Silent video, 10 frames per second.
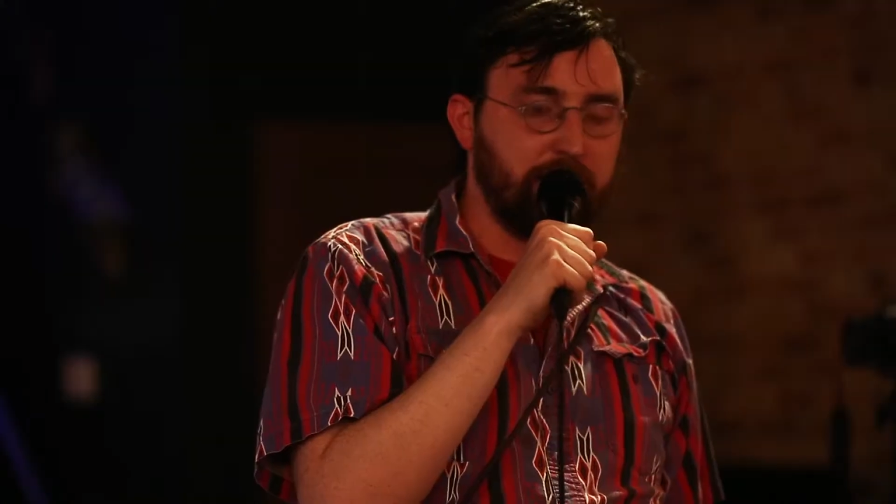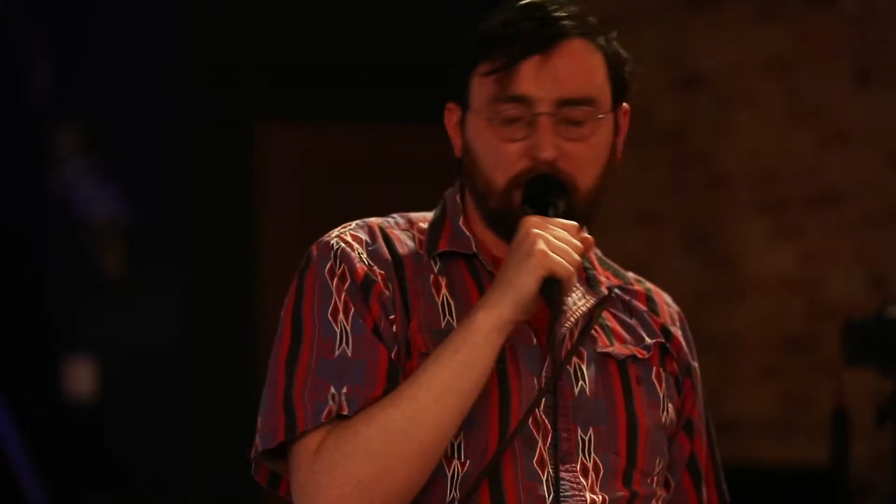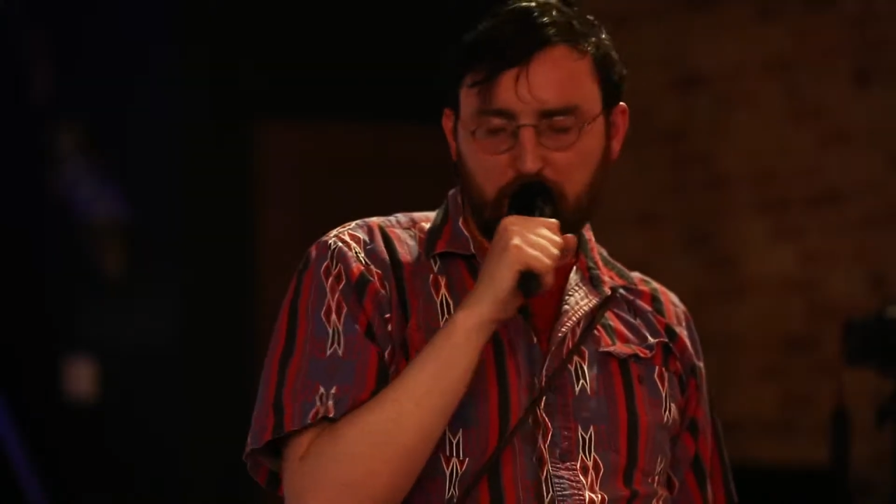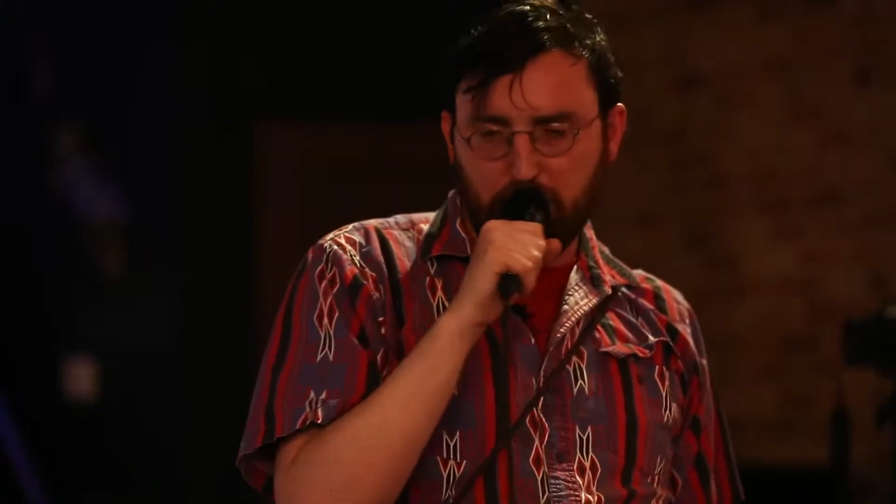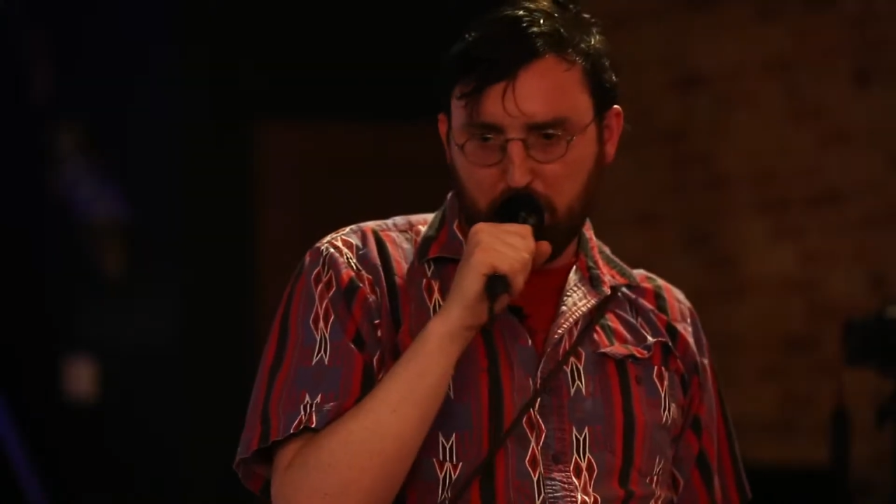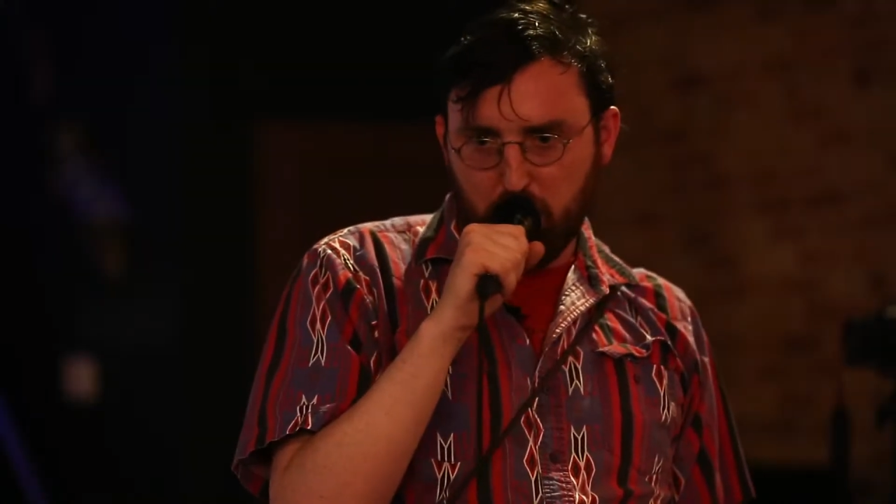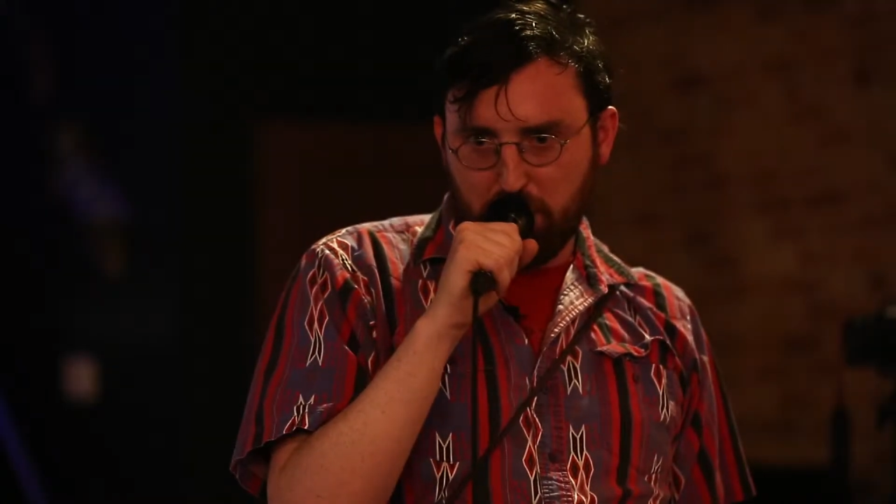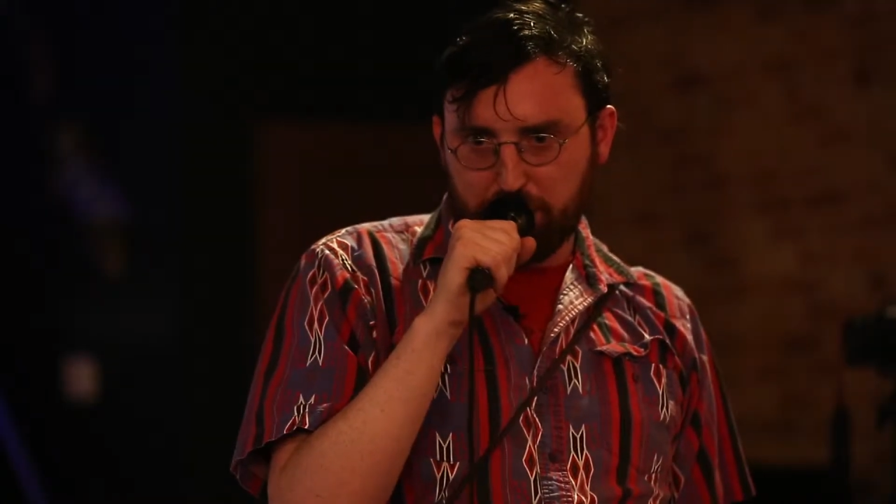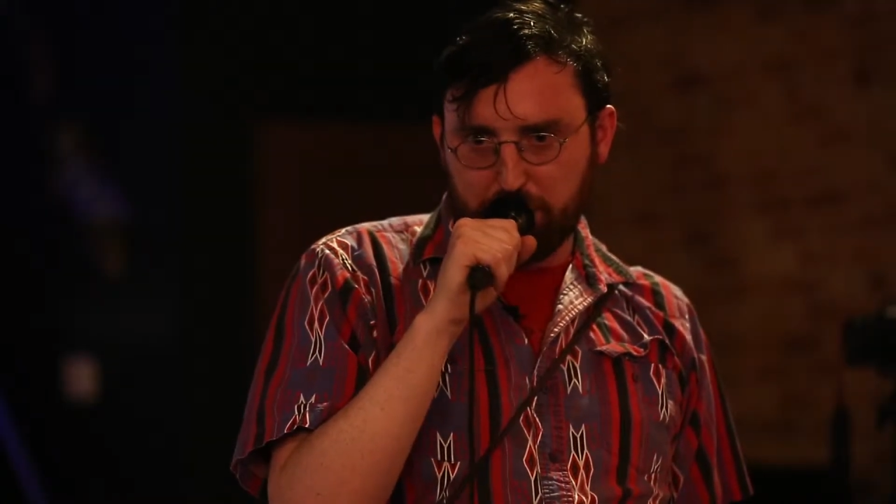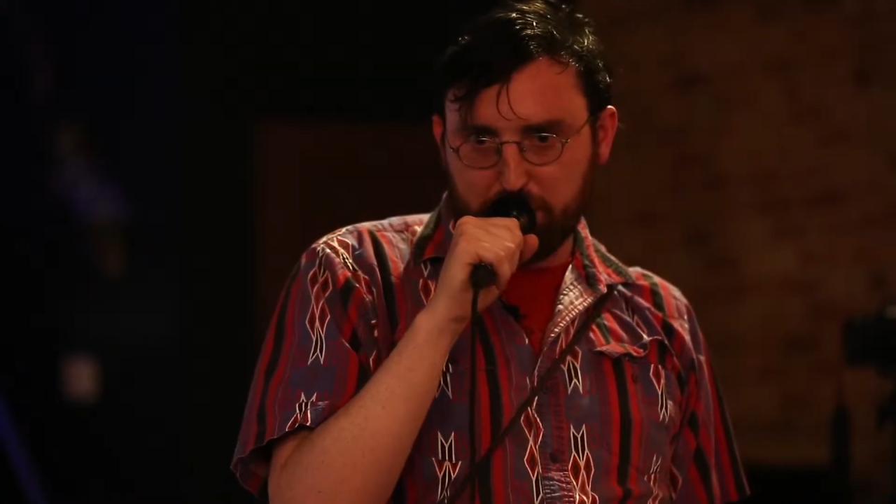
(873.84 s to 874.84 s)
like, oh, I
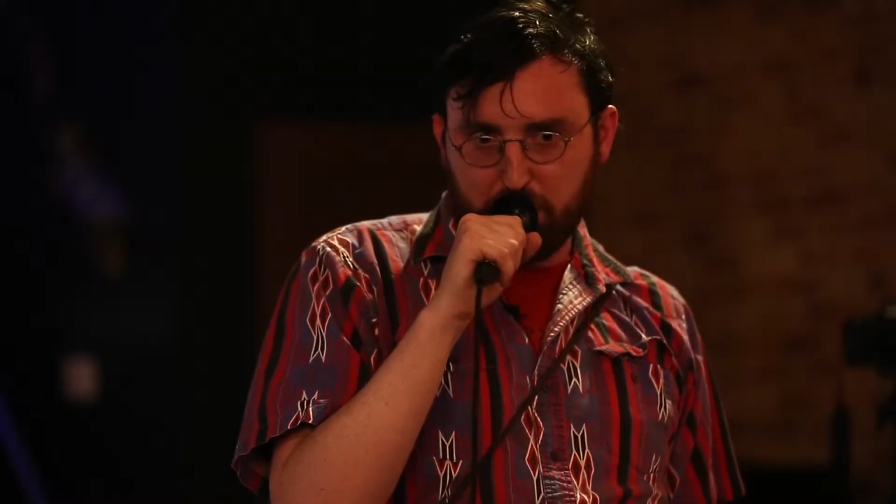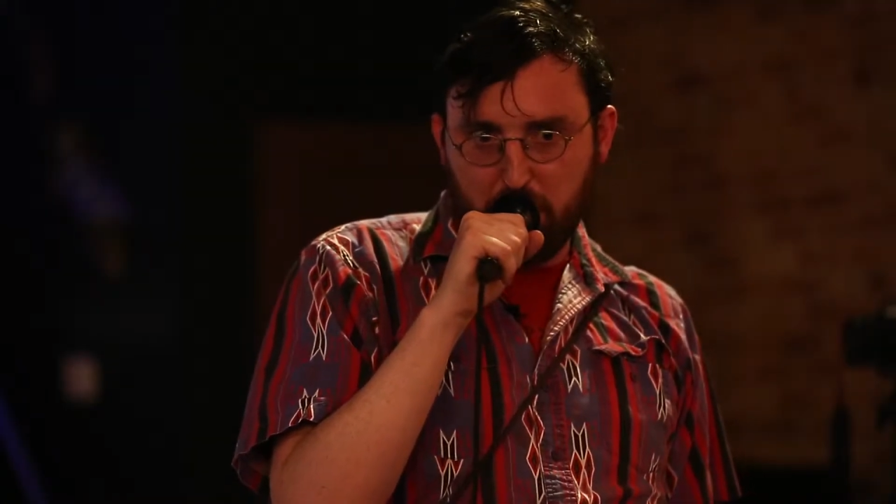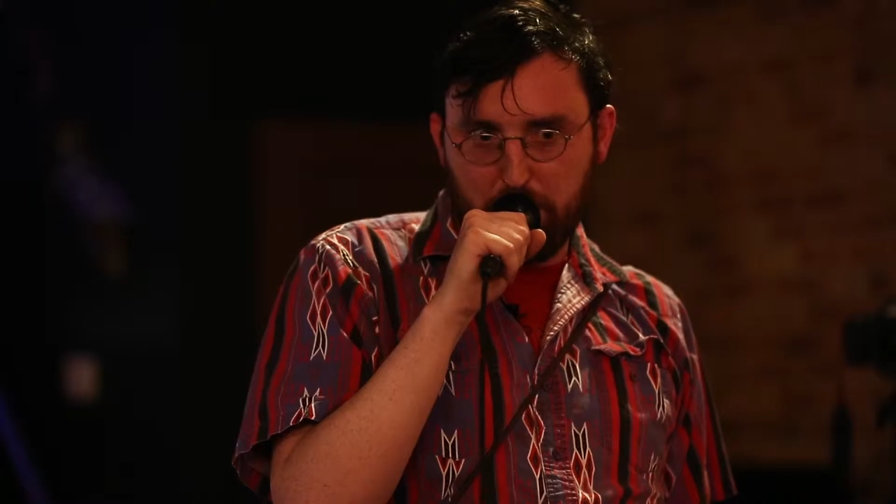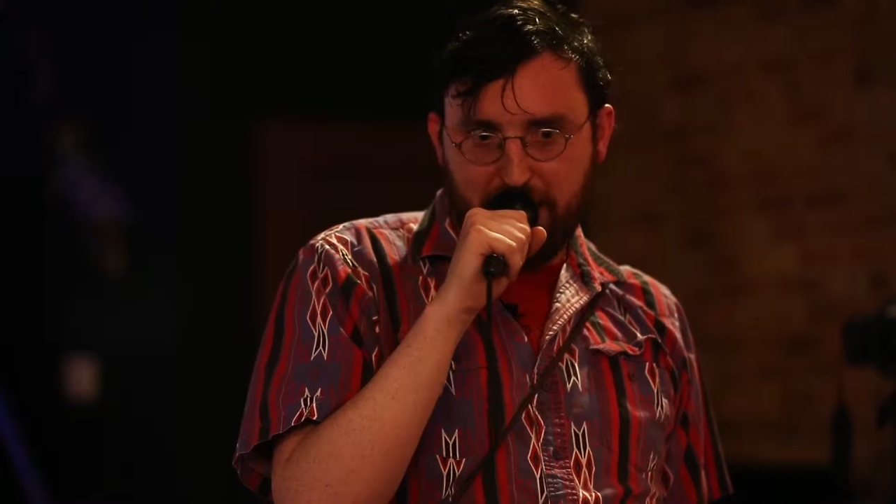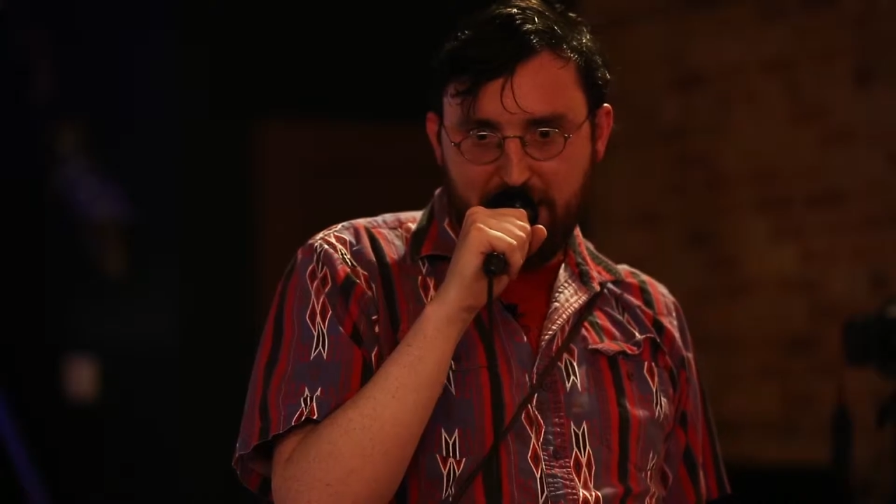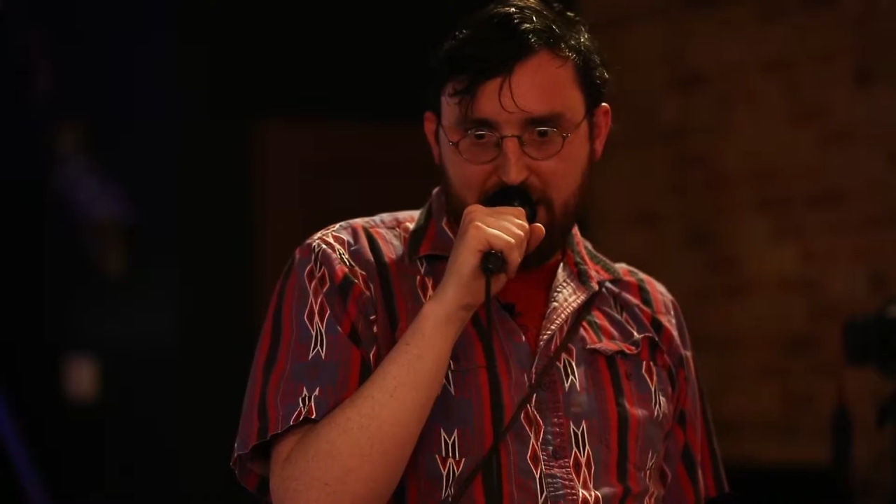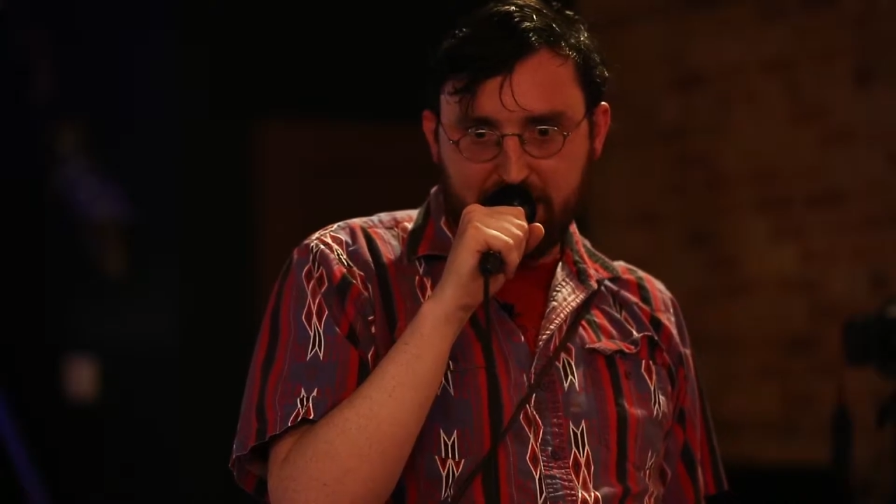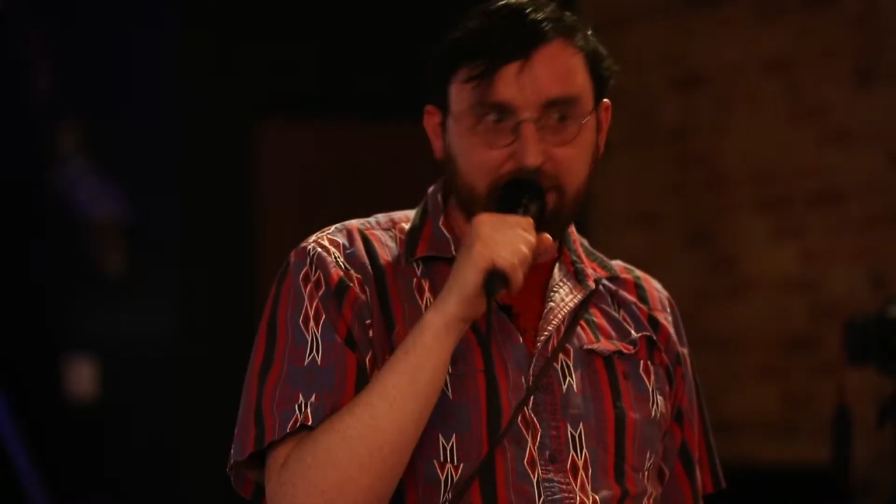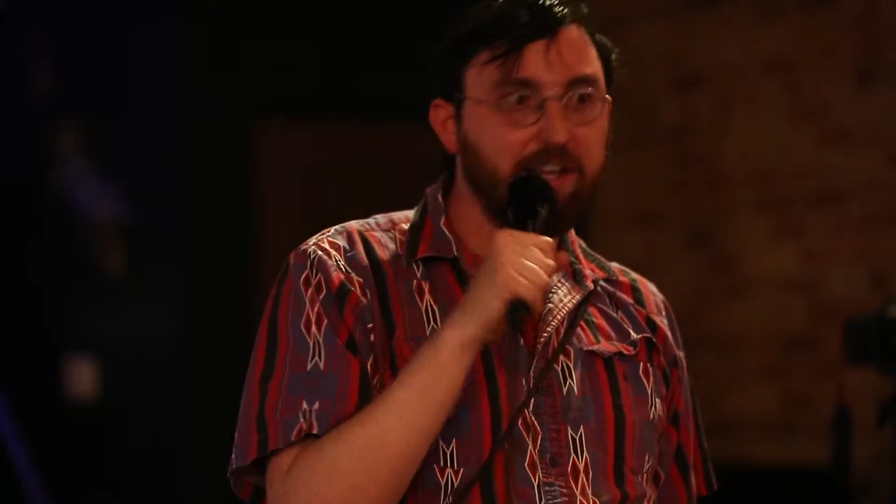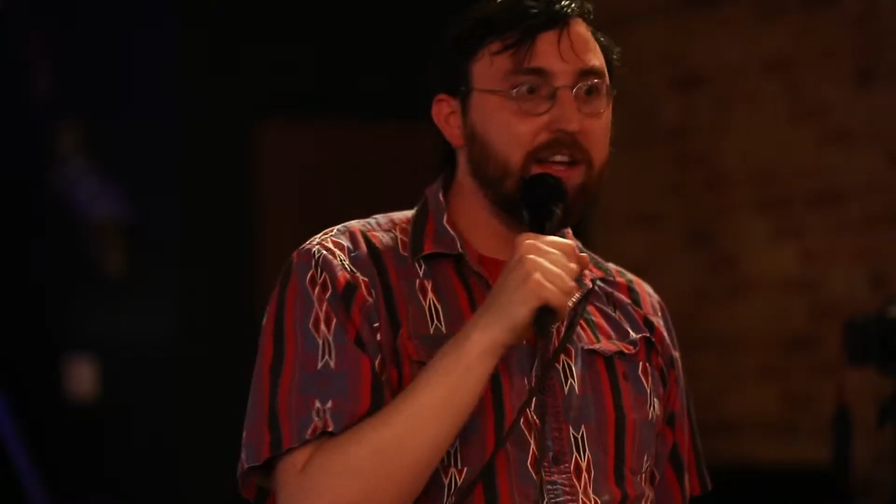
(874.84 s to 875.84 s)
want you so
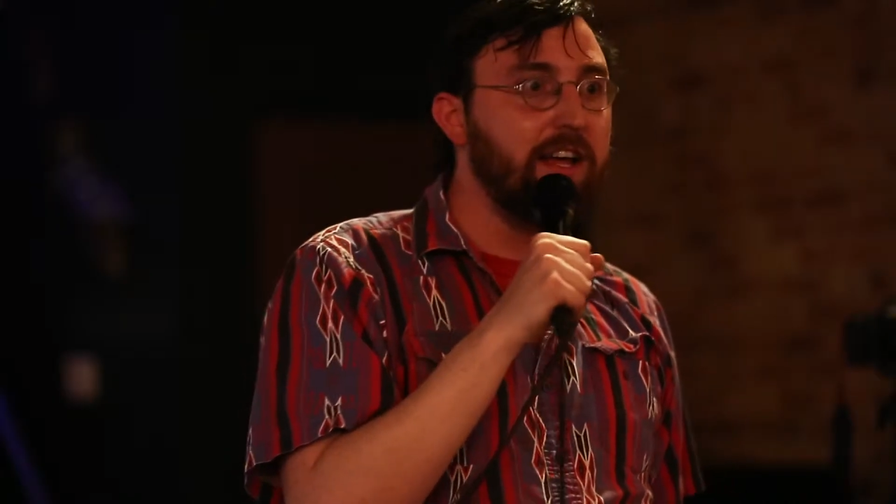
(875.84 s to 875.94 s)
bad.